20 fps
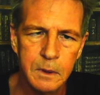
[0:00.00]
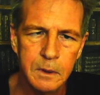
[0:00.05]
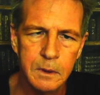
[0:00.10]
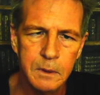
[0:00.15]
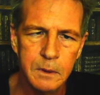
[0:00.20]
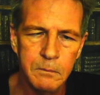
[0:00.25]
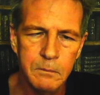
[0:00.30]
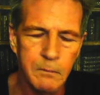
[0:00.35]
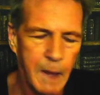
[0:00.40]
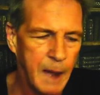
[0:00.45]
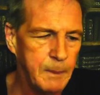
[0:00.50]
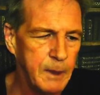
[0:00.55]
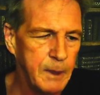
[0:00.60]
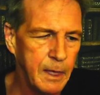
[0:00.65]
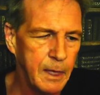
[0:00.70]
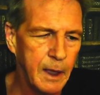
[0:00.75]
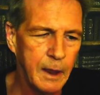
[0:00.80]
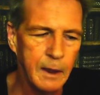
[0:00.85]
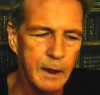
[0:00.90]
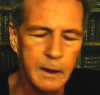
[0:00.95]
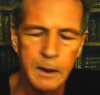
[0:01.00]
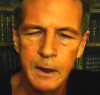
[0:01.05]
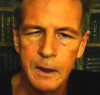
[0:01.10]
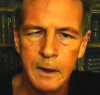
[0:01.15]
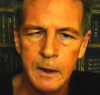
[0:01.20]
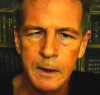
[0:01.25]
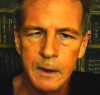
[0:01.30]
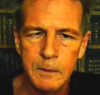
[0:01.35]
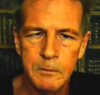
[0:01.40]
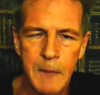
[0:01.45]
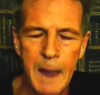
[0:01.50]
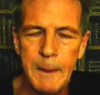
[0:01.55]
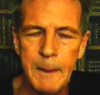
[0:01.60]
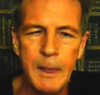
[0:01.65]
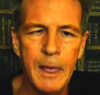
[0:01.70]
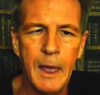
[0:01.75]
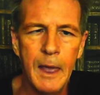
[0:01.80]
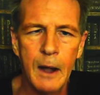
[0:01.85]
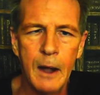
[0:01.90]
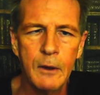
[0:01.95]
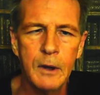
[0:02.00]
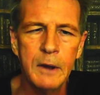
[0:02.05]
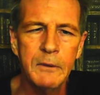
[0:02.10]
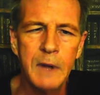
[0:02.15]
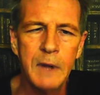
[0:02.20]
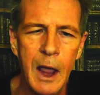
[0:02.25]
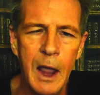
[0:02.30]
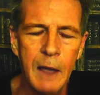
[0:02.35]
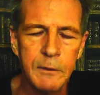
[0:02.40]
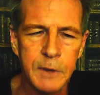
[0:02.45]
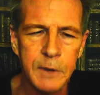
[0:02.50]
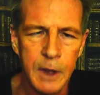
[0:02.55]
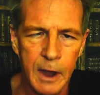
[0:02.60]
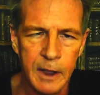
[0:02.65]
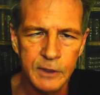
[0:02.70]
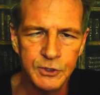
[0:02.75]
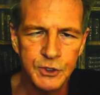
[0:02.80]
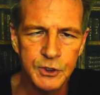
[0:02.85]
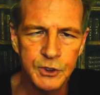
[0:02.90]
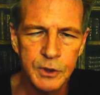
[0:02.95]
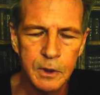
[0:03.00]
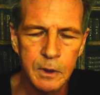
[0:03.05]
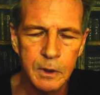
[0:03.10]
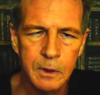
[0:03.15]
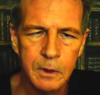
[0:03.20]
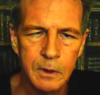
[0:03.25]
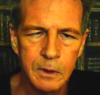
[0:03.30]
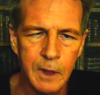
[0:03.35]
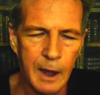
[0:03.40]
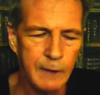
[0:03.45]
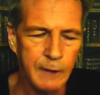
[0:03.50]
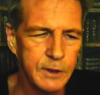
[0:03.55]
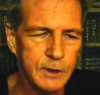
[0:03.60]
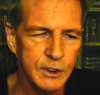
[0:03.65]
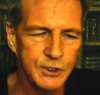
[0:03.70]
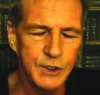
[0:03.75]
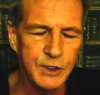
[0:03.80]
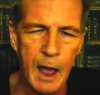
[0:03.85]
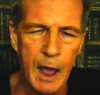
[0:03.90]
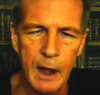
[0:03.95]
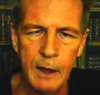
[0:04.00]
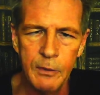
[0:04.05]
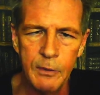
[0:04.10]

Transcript: Maybe they don't even have kids. They've decided they